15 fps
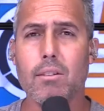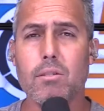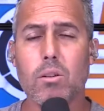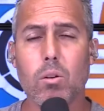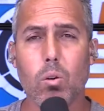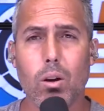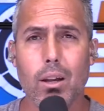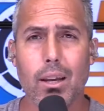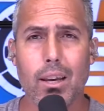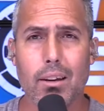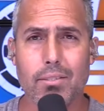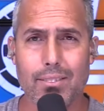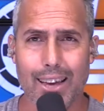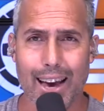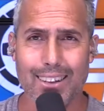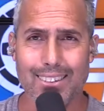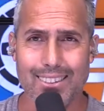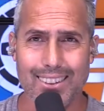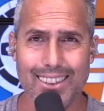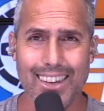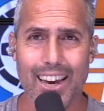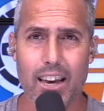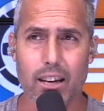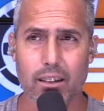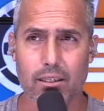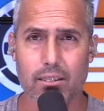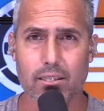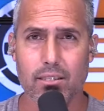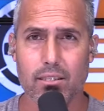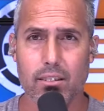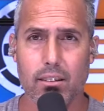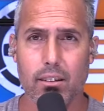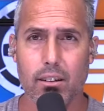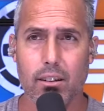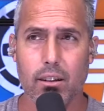And so if that's the case,